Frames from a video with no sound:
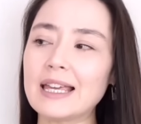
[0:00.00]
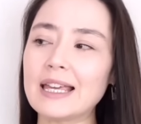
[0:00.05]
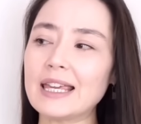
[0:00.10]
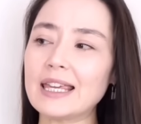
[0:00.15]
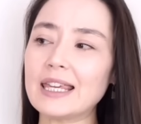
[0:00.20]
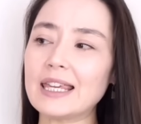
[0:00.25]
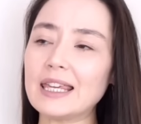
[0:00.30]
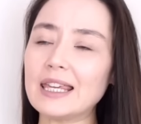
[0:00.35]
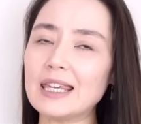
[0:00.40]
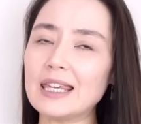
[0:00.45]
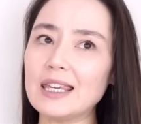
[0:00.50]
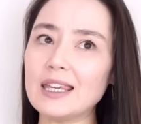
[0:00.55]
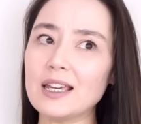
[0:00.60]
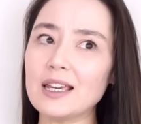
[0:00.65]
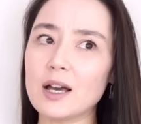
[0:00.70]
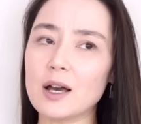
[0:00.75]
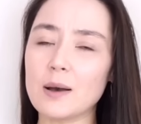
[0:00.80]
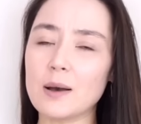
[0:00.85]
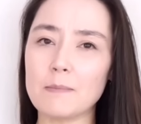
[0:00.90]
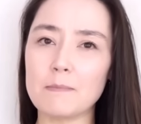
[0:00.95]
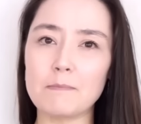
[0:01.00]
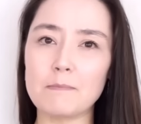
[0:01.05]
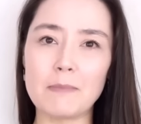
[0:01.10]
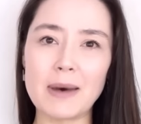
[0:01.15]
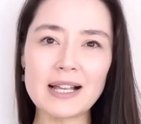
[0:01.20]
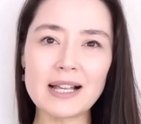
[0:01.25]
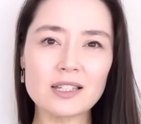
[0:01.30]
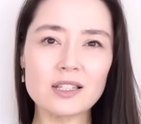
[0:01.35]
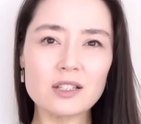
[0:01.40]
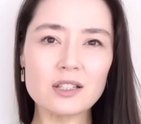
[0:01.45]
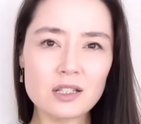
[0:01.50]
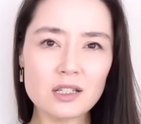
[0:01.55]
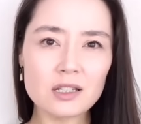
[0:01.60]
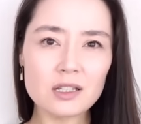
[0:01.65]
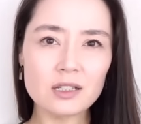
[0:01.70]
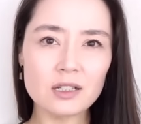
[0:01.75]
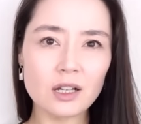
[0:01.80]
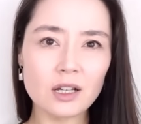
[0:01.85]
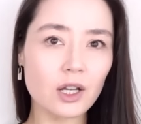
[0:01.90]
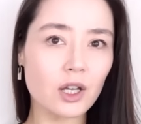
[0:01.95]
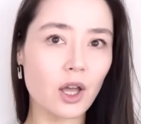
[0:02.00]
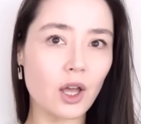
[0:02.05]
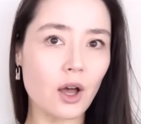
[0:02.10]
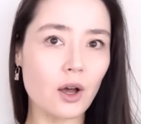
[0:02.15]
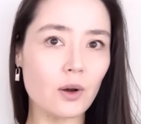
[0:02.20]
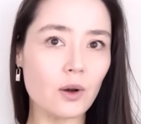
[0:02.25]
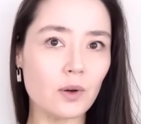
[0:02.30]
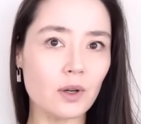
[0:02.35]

He musts go.